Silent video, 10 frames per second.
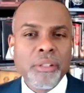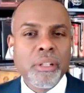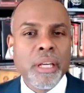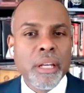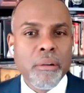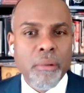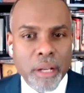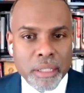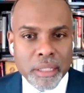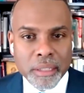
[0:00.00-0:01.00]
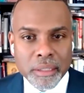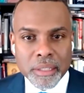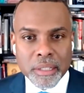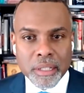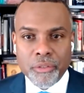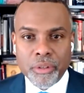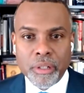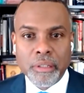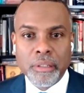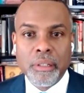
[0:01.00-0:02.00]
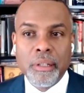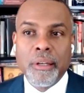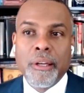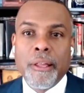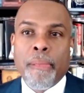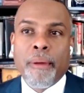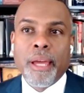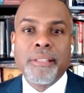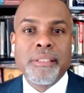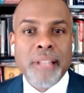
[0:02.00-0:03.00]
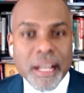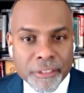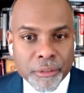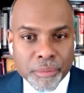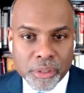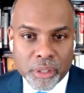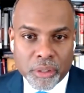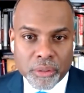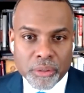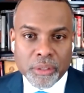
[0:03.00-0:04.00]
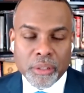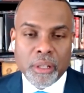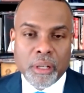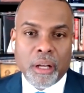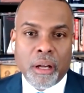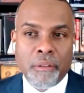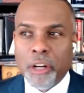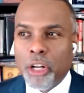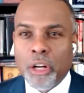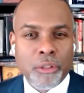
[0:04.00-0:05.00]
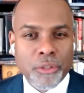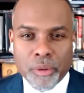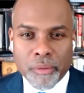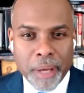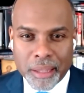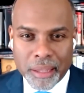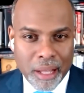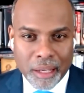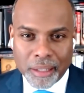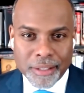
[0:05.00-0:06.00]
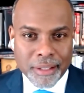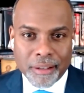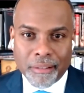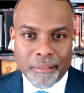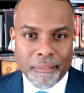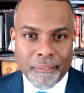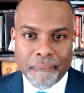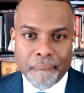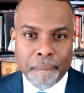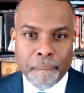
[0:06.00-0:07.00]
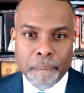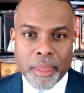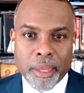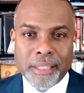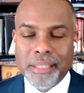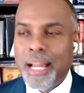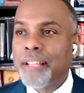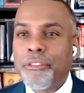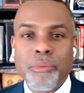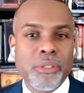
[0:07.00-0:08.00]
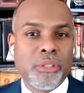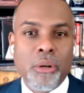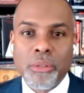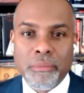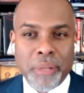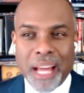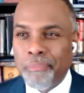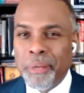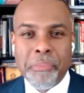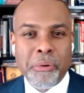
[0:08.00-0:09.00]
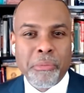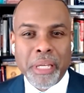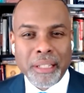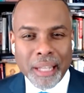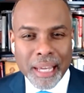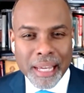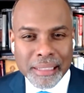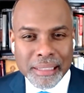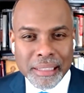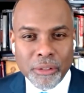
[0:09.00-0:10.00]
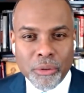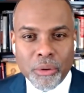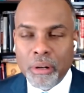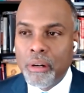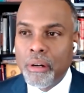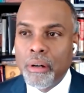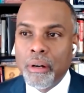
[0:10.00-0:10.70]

racial inequality in this country is not the result of a culture of pathology. It's not the result of Black people being lazy or